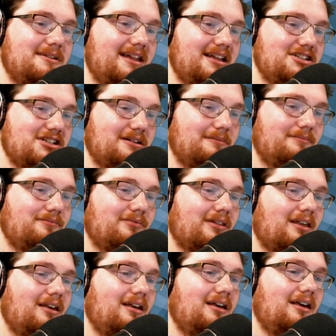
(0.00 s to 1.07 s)
some attention.
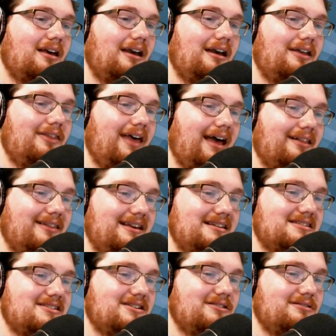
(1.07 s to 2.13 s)
And that
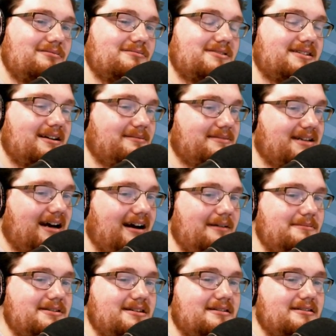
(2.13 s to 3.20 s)
leads to,
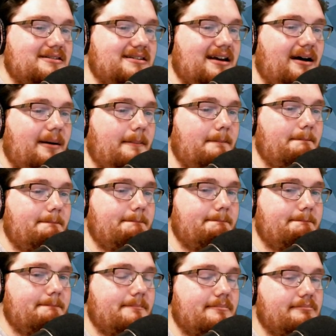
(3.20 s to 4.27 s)
sometimes,
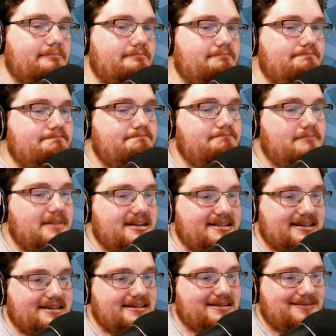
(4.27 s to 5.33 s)
some
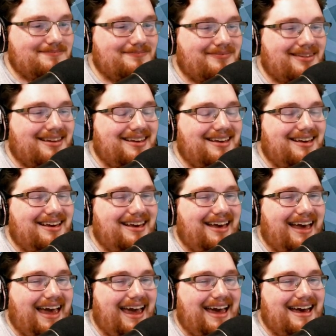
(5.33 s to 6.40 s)
misses.
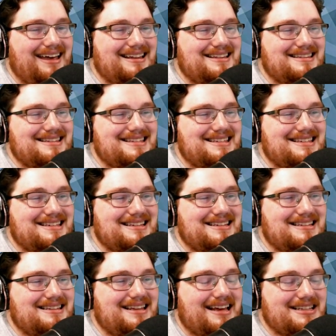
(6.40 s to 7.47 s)
And
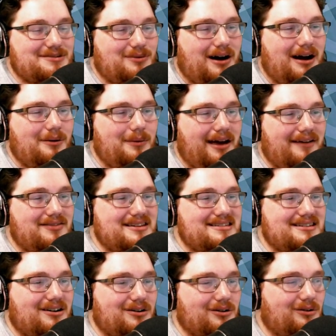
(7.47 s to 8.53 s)
that's why we have
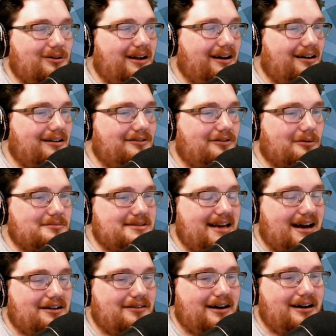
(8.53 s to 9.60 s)
this article here from
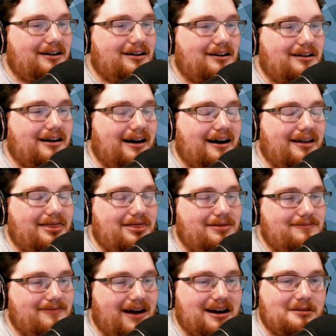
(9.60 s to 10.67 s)
Tech Radar. I
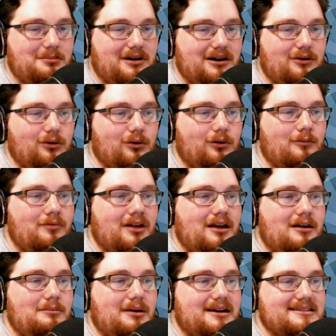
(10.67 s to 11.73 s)
found it pretty cool
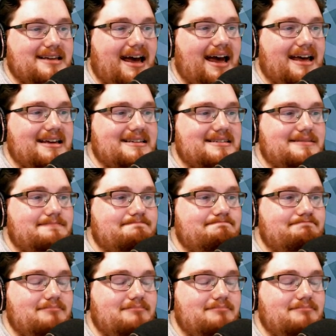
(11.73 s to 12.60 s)
because as